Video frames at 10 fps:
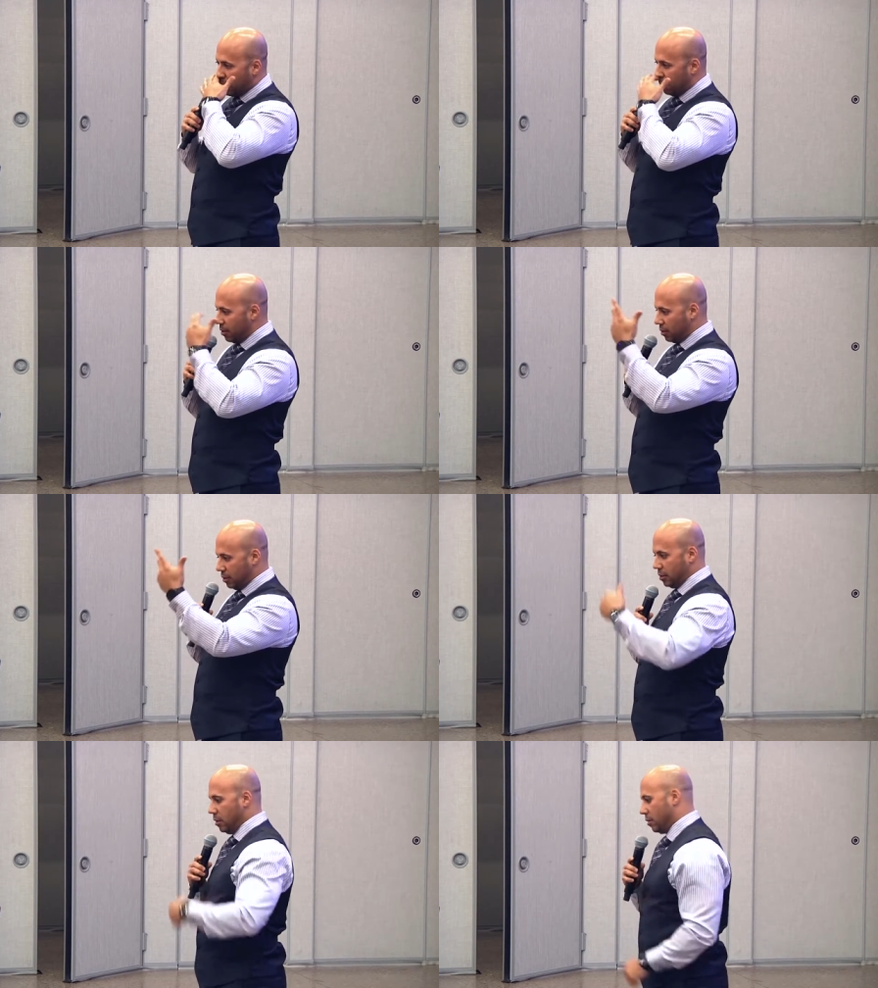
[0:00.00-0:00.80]
of like
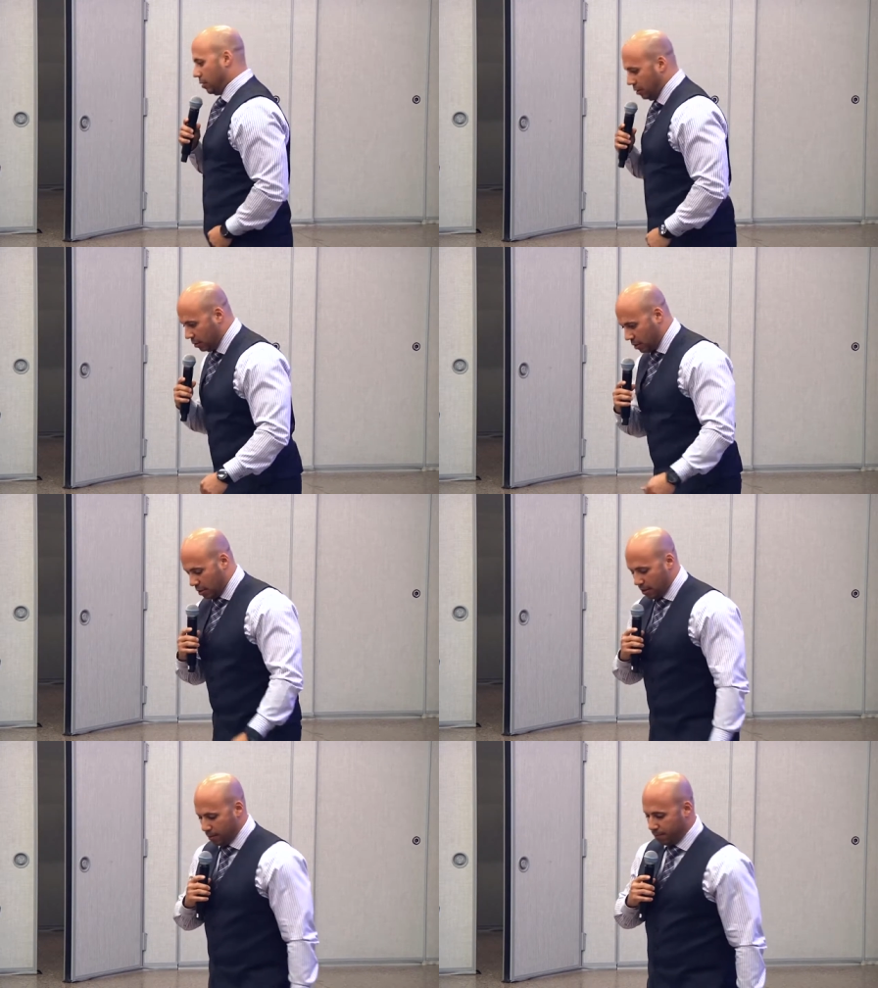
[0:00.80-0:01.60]
Miss C's
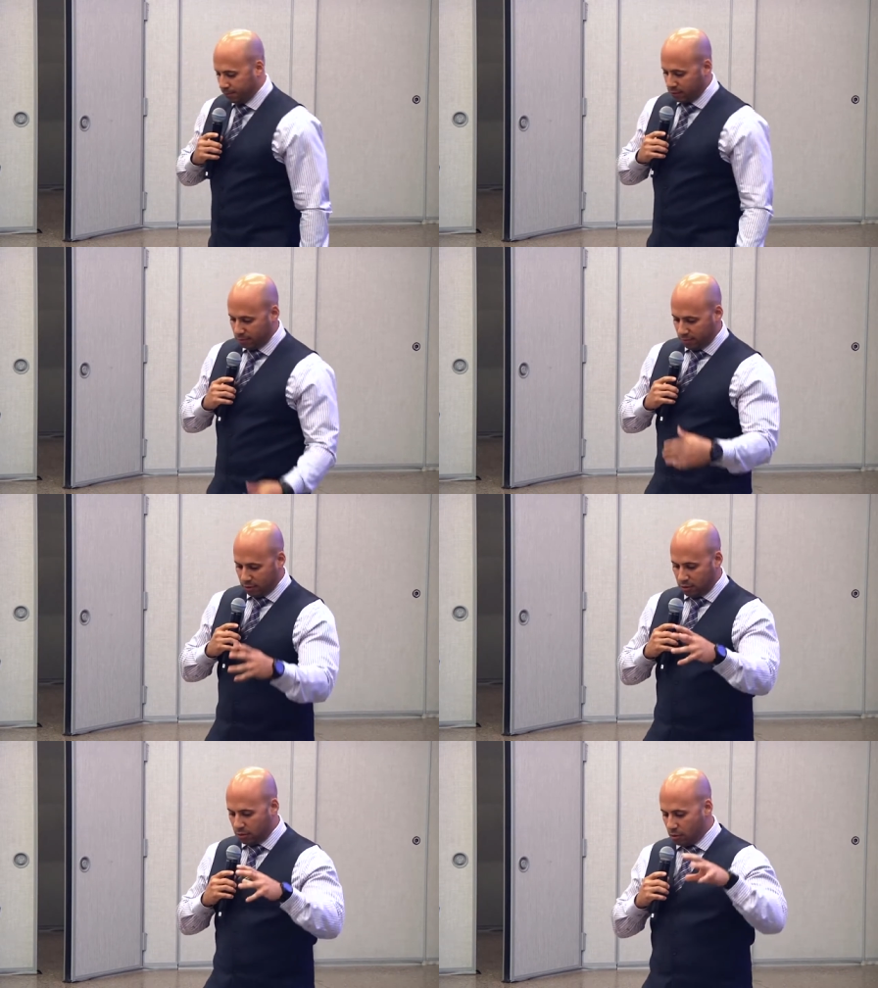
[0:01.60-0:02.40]
uh,
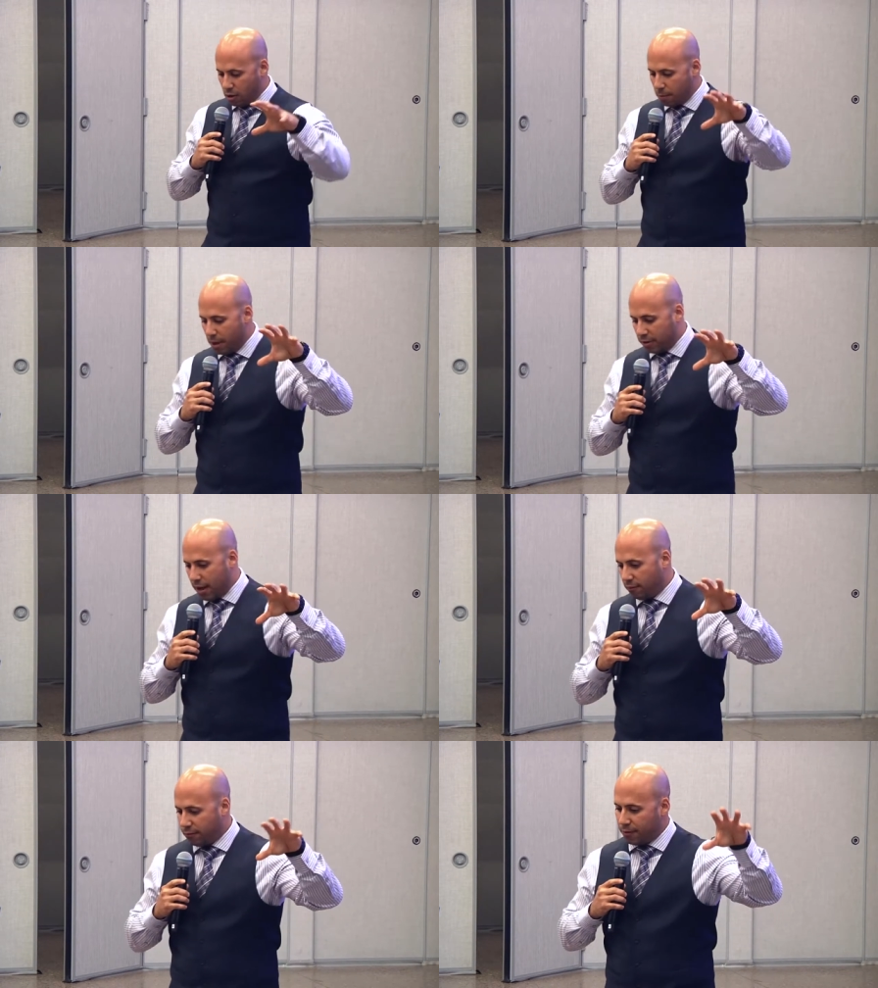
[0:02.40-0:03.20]
talking about
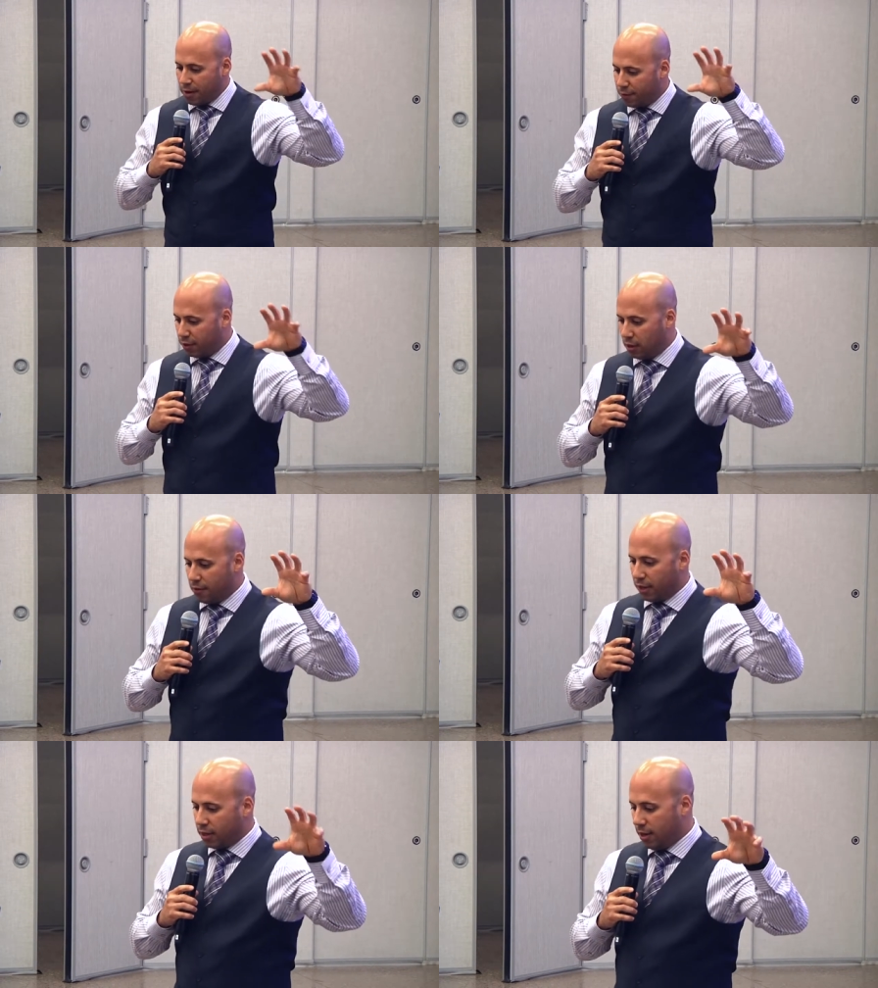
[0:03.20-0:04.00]
that five foot
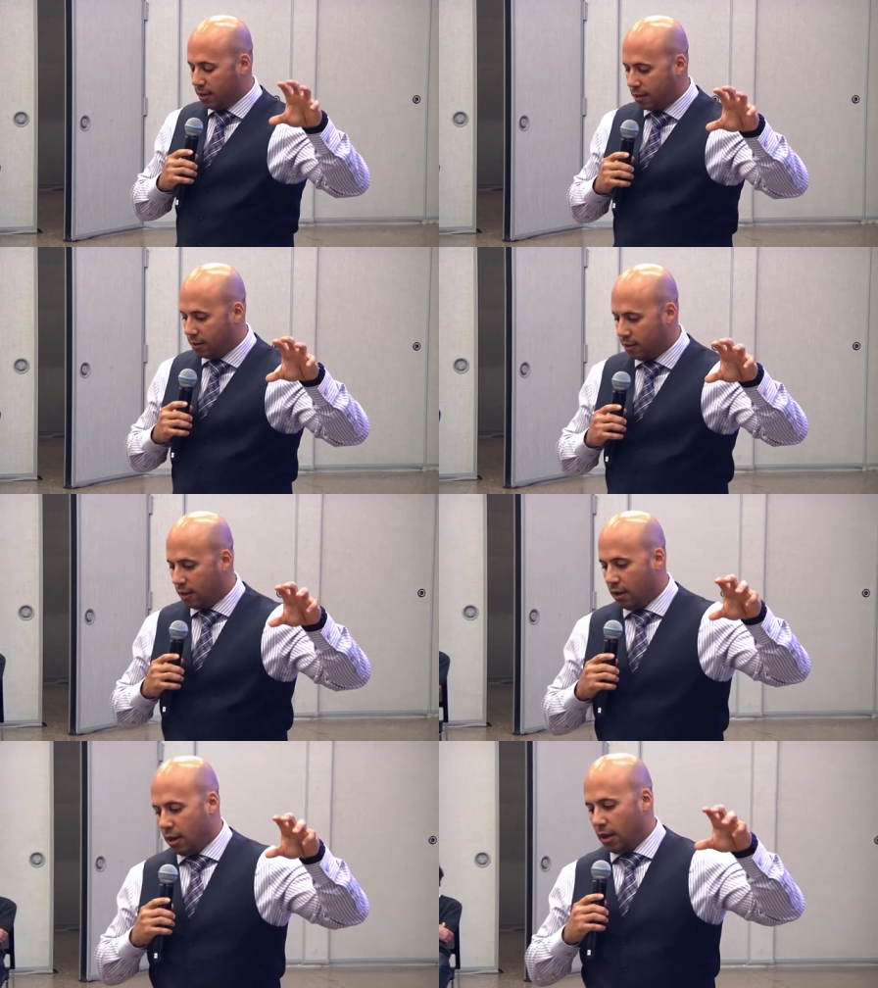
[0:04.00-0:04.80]
eleven
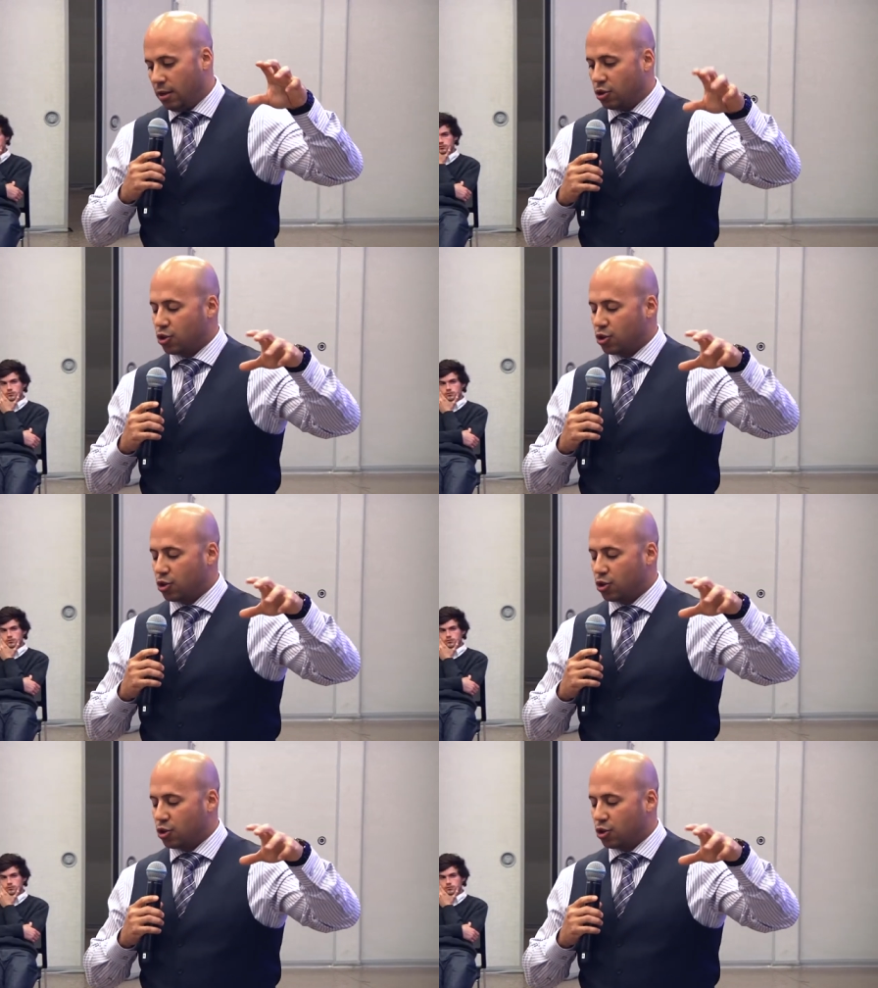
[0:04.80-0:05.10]
kid, it's